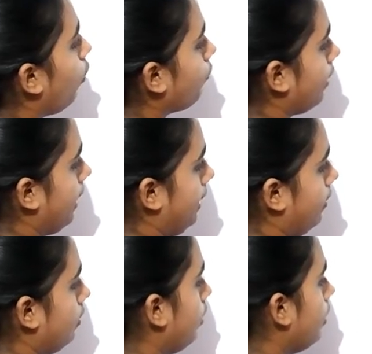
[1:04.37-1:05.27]
of
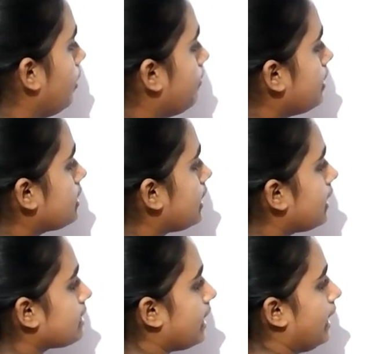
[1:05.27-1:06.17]
n, means there
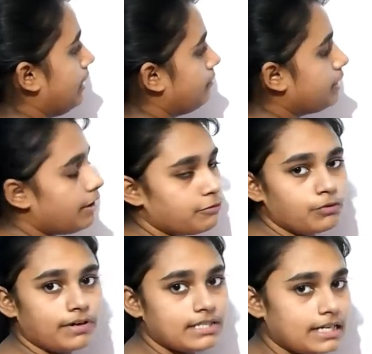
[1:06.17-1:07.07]
is n. We have to
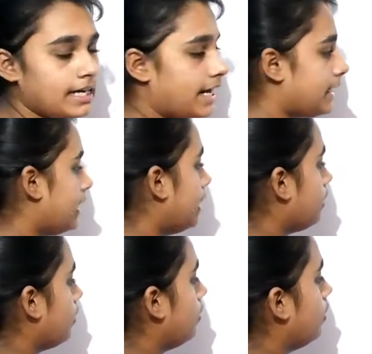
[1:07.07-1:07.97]
firstly let it
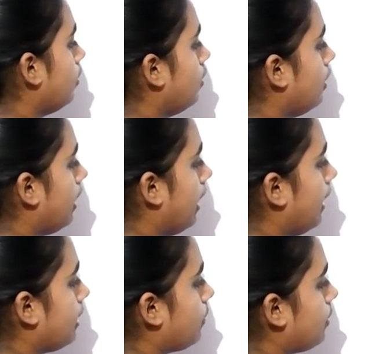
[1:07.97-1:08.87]

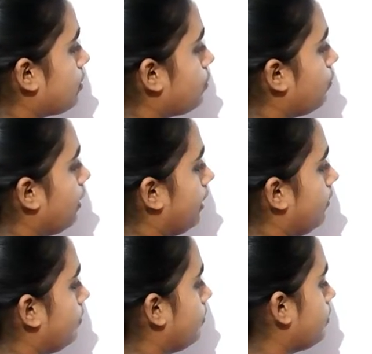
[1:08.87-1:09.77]
n equals to 1.
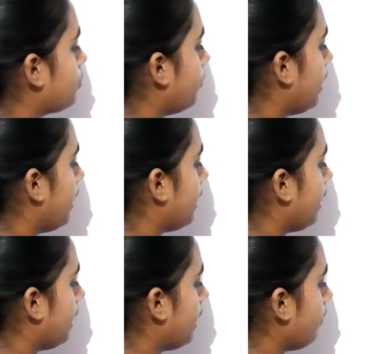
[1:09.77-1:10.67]
So we get
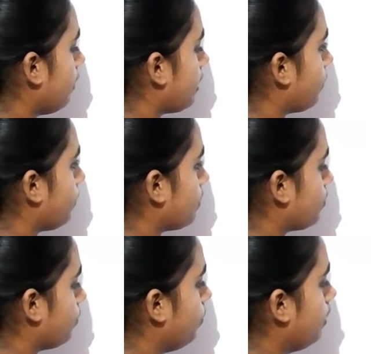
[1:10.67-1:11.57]
here a1 equals
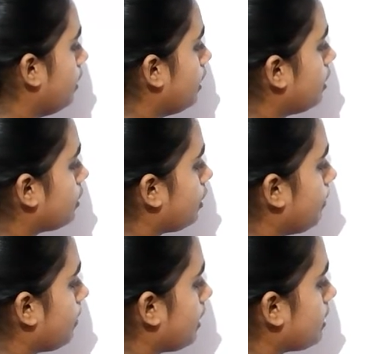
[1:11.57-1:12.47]
to
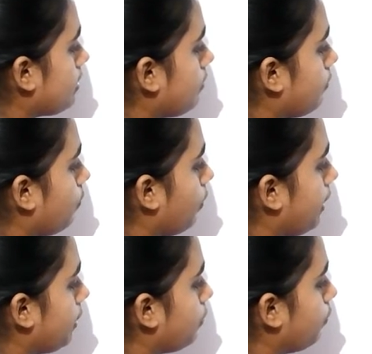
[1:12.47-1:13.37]
3 plus 4
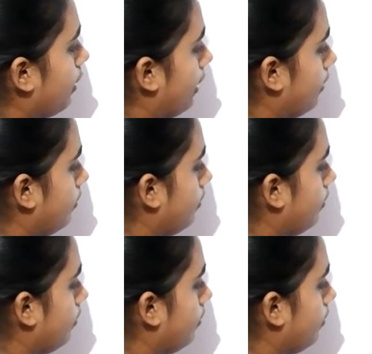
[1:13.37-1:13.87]
into 1